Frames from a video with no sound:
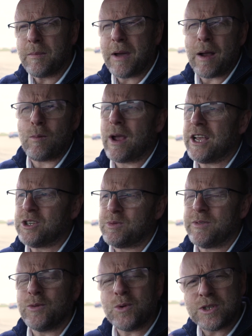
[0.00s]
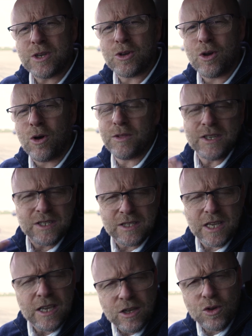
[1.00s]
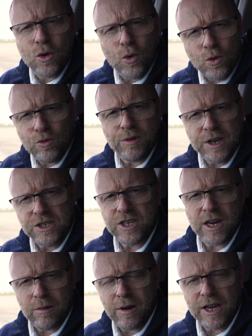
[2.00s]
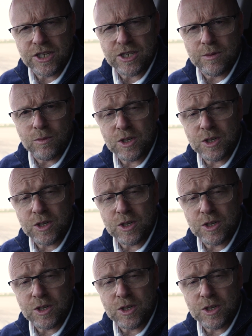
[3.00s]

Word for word: about range, we've also got this thing called regeneration,